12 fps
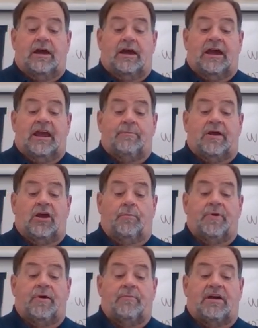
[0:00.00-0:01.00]
I am
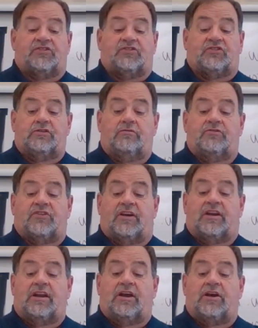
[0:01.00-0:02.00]
helping my students
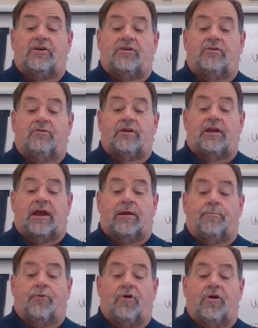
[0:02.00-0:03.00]
encode
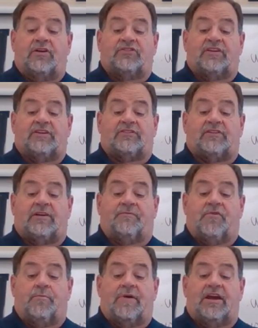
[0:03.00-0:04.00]
and process
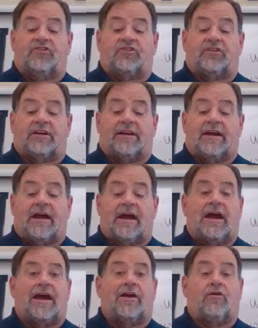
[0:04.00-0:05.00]
information at a
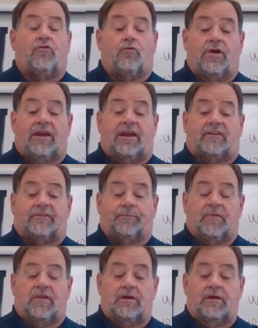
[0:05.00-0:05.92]
higher rate.